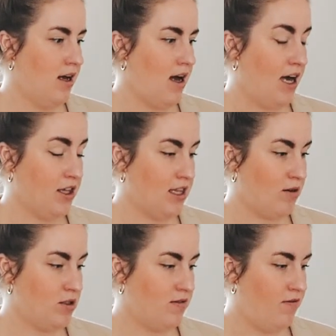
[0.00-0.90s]
I thought that
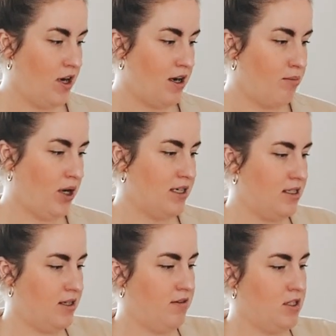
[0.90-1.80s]
was very
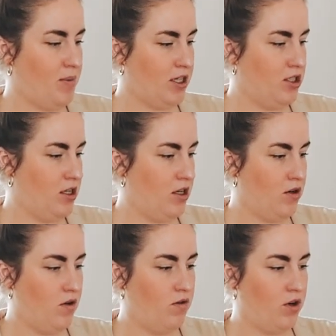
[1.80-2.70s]
impressive, especially
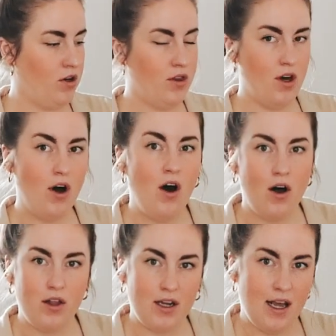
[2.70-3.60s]
over the
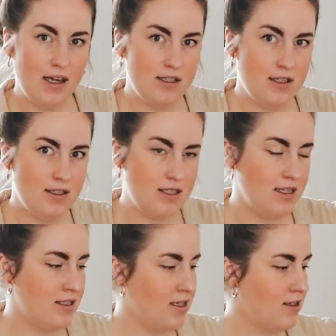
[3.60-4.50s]
holiday
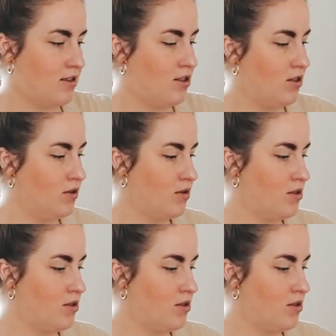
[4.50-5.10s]
season too.